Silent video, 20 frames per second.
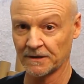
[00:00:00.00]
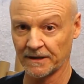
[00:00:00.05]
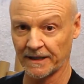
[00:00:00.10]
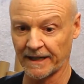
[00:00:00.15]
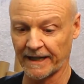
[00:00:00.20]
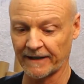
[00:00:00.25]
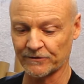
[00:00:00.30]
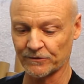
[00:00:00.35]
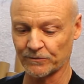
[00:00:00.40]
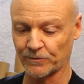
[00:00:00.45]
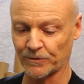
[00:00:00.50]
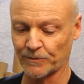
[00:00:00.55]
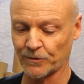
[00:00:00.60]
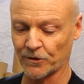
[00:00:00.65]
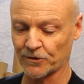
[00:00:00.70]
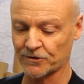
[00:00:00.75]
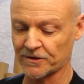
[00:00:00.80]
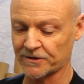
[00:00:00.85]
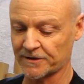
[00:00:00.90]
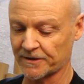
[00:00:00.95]
I have to
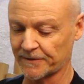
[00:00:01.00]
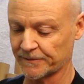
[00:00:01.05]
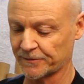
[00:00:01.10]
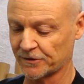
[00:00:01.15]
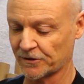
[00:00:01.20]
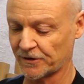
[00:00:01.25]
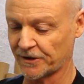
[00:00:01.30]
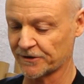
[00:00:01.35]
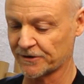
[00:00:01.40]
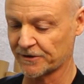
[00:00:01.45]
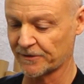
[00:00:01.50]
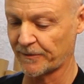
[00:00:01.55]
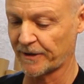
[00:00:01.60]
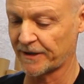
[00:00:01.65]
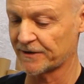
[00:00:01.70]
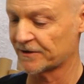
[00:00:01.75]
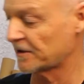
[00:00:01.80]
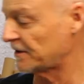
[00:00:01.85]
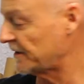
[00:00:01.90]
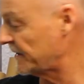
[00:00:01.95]
repurchase them. So here's some
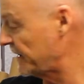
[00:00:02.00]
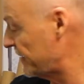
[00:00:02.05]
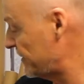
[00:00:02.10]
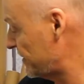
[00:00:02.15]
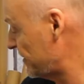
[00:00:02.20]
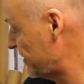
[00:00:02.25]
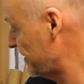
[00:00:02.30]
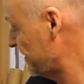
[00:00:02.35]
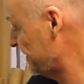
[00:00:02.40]
men's cleats,